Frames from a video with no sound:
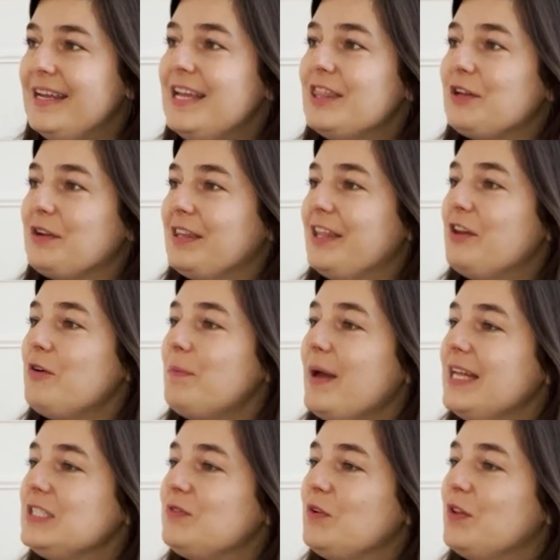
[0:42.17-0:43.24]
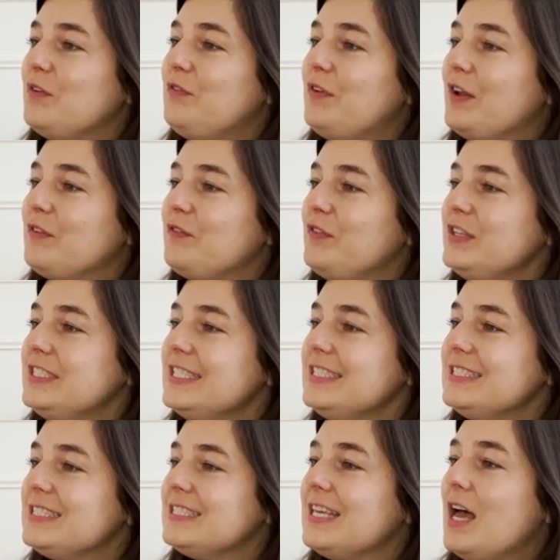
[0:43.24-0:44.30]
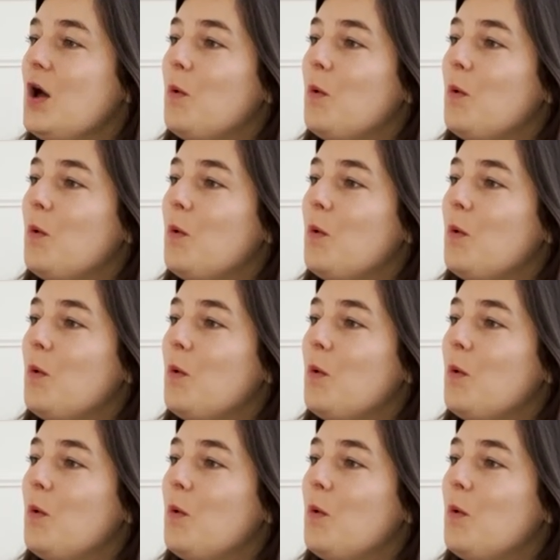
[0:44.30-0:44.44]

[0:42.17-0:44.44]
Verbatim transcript: They're little pets full of fun fidgets.